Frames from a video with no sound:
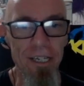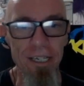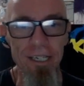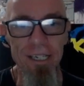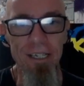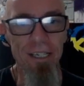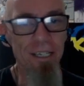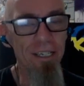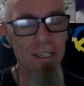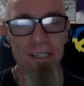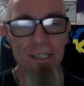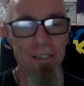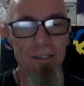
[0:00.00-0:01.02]
And
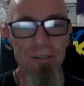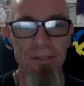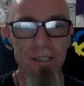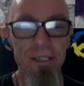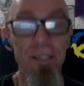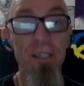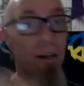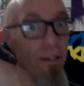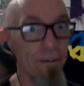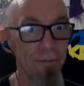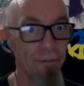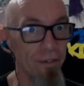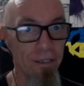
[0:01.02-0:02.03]
there's not
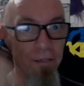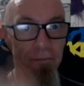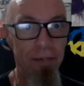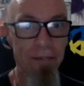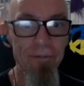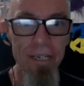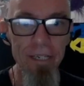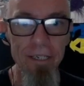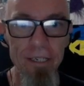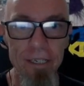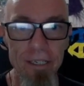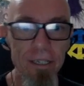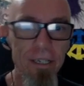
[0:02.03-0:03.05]
a foot in my freezer.